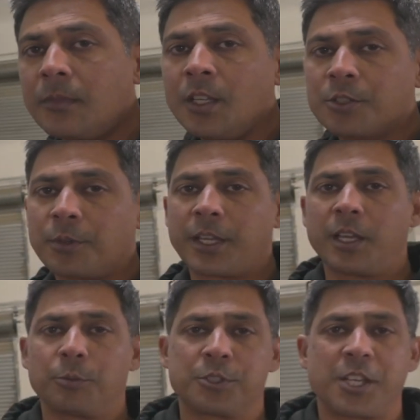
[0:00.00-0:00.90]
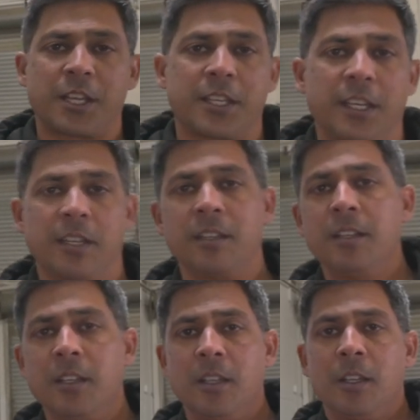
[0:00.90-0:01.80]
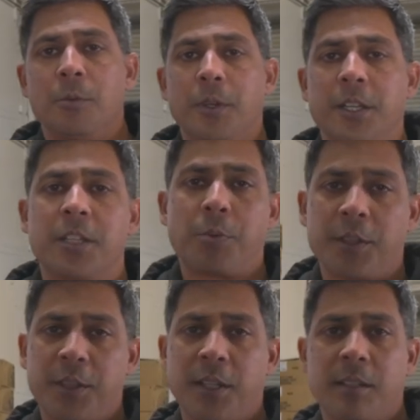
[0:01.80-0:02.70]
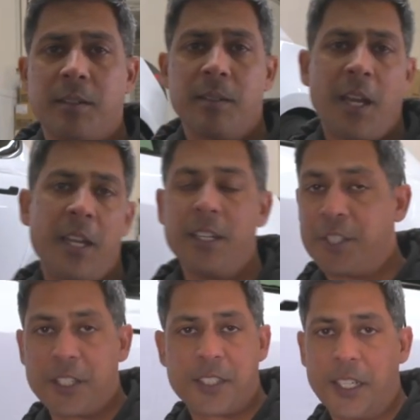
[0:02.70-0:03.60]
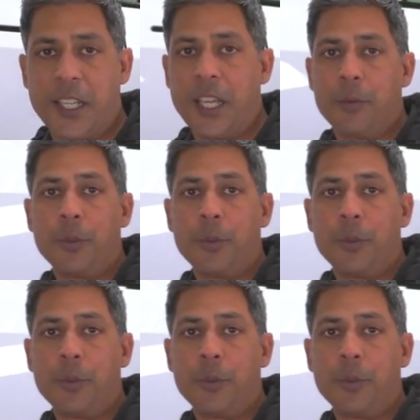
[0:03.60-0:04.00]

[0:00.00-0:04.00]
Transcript: So again, we'll check in. When he does want the height adjusted again,